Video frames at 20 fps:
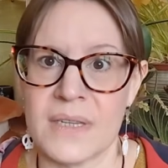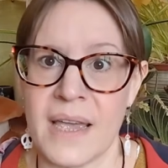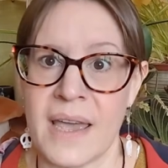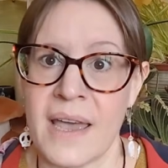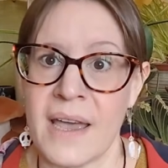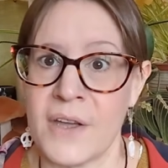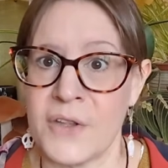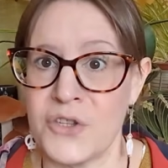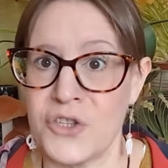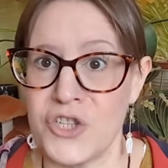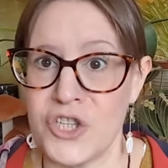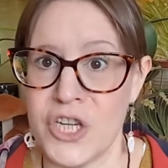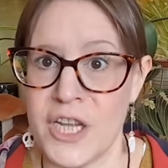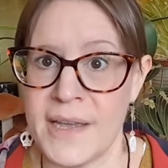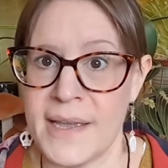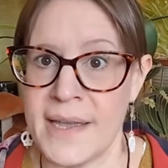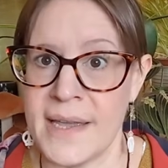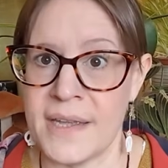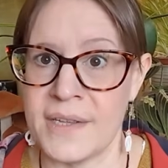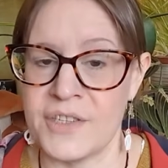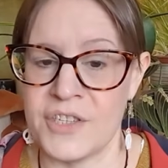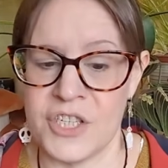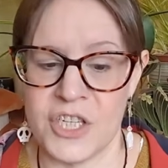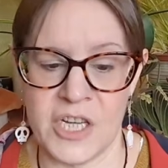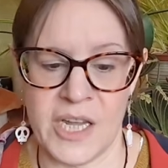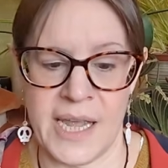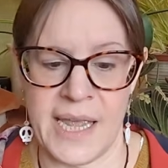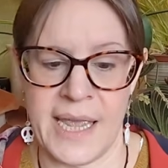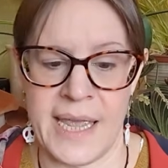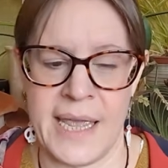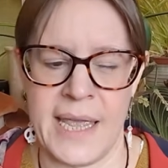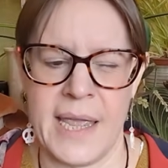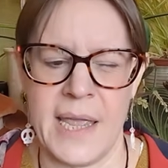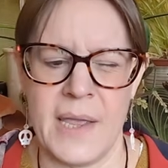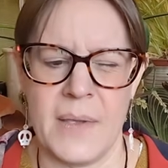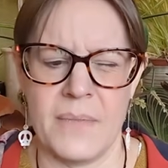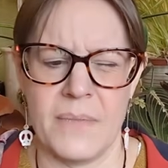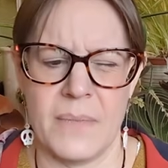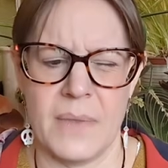are JJ,